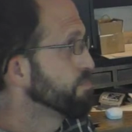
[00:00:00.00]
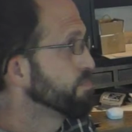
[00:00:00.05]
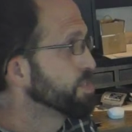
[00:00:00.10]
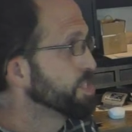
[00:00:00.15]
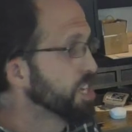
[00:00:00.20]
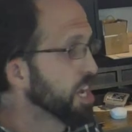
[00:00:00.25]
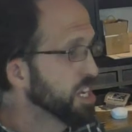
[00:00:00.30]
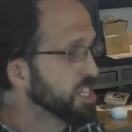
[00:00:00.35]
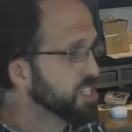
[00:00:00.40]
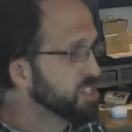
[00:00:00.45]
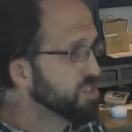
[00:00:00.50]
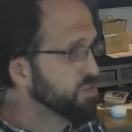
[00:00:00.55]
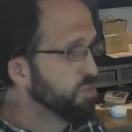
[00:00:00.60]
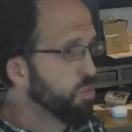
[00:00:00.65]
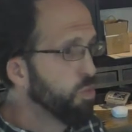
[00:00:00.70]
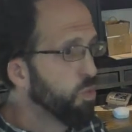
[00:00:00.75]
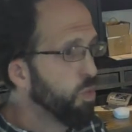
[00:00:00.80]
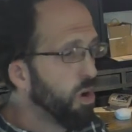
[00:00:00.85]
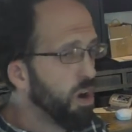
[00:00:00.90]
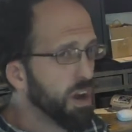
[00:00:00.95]
just
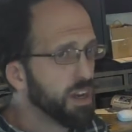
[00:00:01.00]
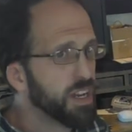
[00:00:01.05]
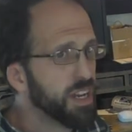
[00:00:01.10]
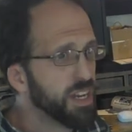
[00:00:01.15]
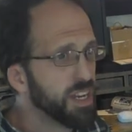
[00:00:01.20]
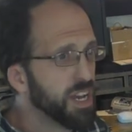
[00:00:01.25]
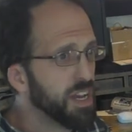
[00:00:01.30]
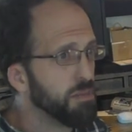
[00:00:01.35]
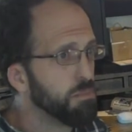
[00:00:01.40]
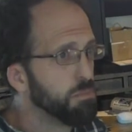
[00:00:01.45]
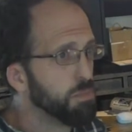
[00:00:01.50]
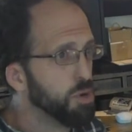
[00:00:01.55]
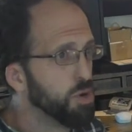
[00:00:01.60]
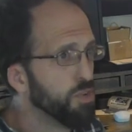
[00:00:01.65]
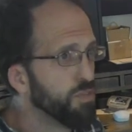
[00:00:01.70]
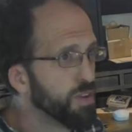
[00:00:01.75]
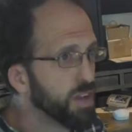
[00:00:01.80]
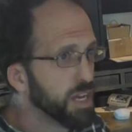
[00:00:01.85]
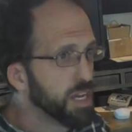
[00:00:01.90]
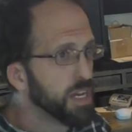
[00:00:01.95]
walking and
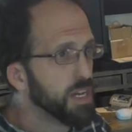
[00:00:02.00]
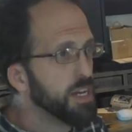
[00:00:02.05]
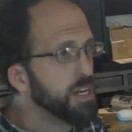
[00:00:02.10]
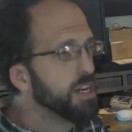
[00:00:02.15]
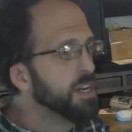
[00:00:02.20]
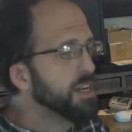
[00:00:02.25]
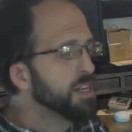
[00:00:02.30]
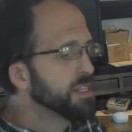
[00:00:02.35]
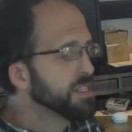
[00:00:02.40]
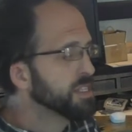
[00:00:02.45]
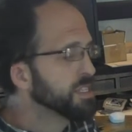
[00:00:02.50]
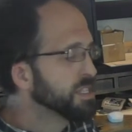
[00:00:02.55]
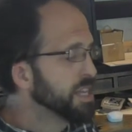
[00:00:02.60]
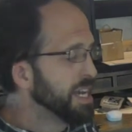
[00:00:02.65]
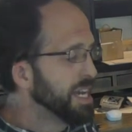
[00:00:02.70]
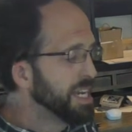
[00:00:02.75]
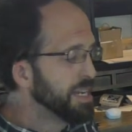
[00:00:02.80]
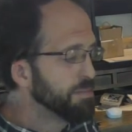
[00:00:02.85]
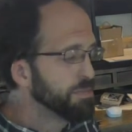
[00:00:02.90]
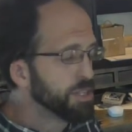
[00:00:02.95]
moving.
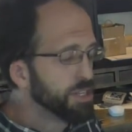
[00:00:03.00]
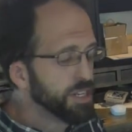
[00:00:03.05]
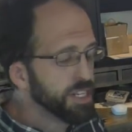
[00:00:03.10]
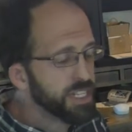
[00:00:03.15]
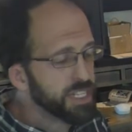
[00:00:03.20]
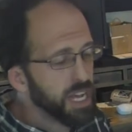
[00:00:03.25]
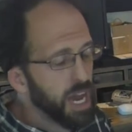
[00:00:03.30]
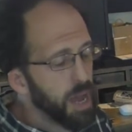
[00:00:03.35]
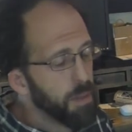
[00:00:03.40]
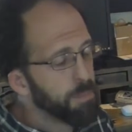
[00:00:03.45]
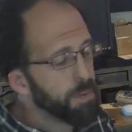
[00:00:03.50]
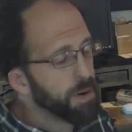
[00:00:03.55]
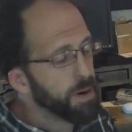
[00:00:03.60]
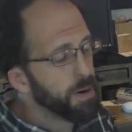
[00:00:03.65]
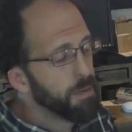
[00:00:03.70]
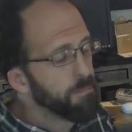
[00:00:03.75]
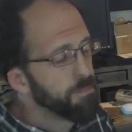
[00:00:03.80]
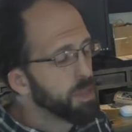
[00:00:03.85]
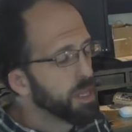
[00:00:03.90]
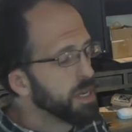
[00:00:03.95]
Same dirty
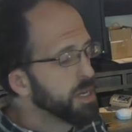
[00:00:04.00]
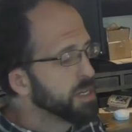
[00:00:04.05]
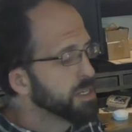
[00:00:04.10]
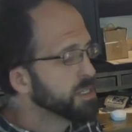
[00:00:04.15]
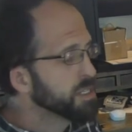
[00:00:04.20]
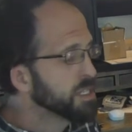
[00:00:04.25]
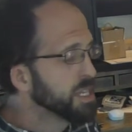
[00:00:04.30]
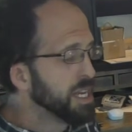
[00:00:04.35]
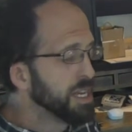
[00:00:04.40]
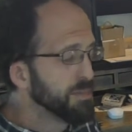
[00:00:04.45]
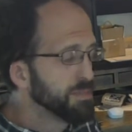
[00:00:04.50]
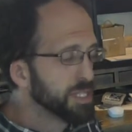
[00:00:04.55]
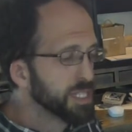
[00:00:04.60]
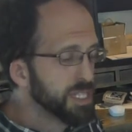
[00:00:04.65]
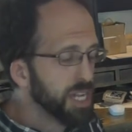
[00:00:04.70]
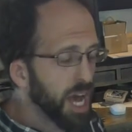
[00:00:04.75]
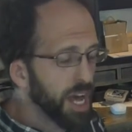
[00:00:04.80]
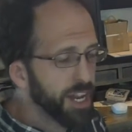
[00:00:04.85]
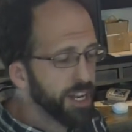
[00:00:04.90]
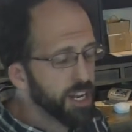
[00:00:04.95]
diaper, same
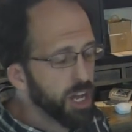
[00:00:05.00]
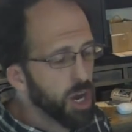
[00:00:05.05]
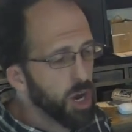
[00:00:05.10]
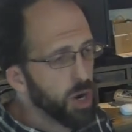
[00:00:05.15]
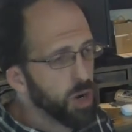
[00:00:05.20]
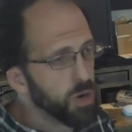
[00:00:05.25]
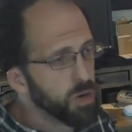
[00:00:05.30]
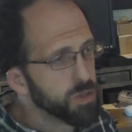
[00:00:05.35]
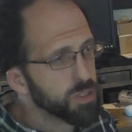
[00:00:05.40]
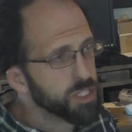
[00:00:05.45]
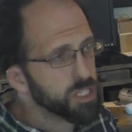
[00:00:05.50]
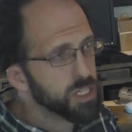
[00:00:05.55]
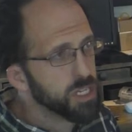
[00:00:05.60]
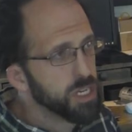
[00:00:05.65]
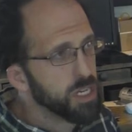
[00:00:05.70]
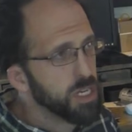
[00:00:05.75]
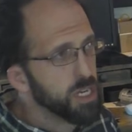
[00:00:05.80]
snotty nose,